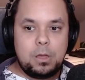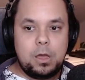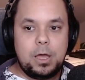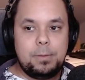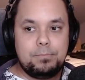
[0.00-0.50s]

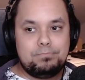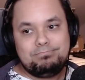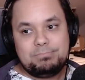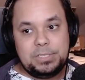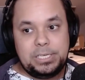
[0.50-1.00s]
um,
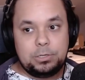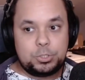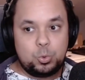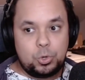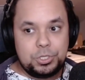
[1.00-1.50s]

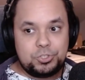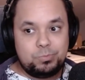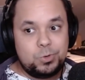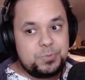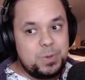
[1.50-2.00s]
geared towards
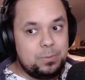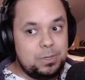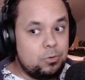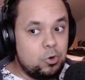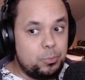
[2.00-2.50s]
rich
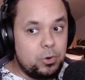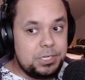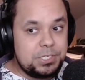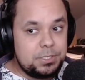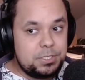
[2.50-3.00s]
people and
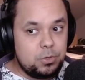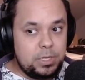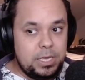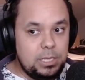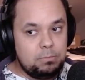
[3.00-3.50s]
corporations. So
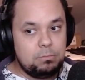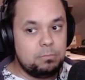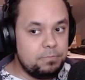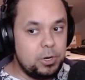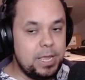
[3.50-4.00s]
they
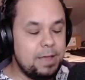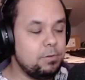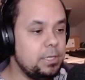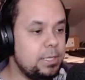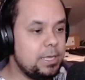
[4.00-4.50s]
very
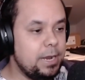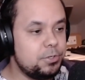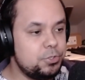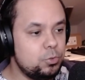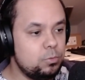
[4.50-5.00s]
heavily
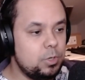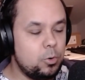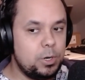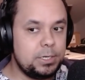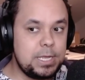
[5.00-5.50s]
cater to
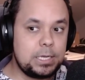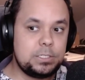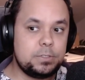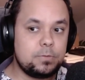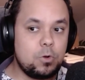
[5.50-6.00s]
lowering
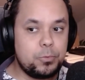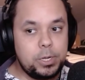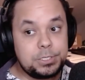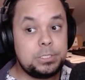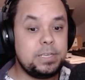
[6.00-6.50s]
taxes of
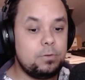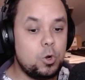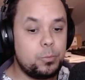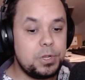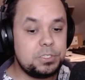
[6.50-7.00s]
corporations, giving
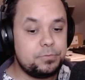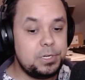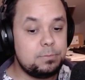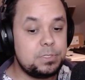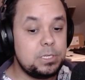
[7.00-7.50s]
corporations
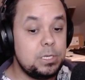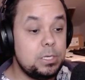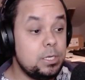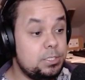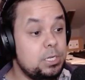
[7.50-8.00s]
freedoms,
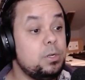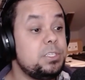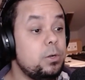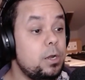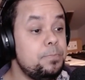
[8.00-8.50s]
et cetera, et
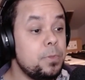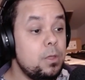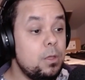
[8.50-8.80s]
cetera.